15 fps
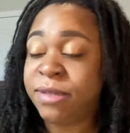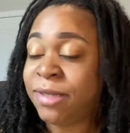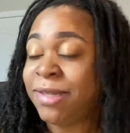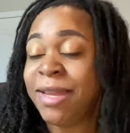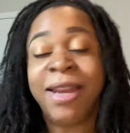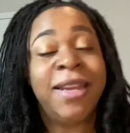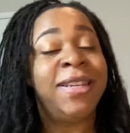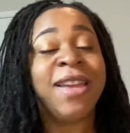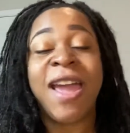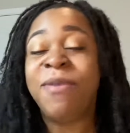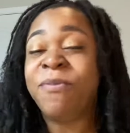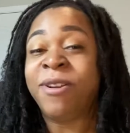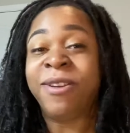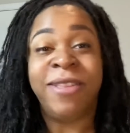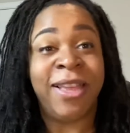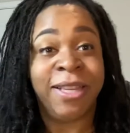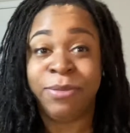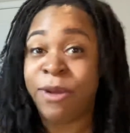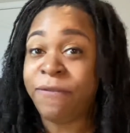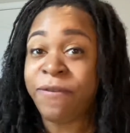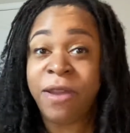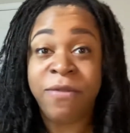Set a timer. That's
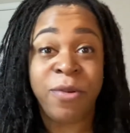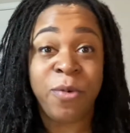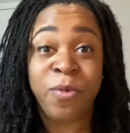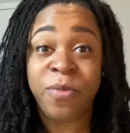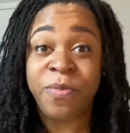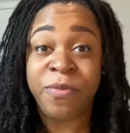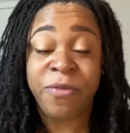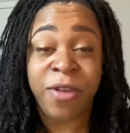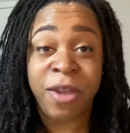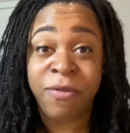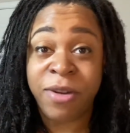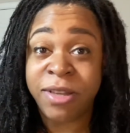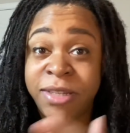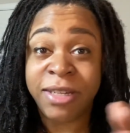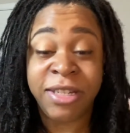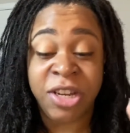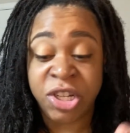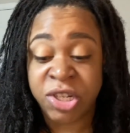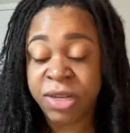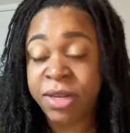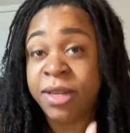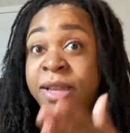my favorite
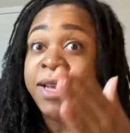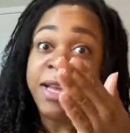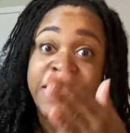suggestion.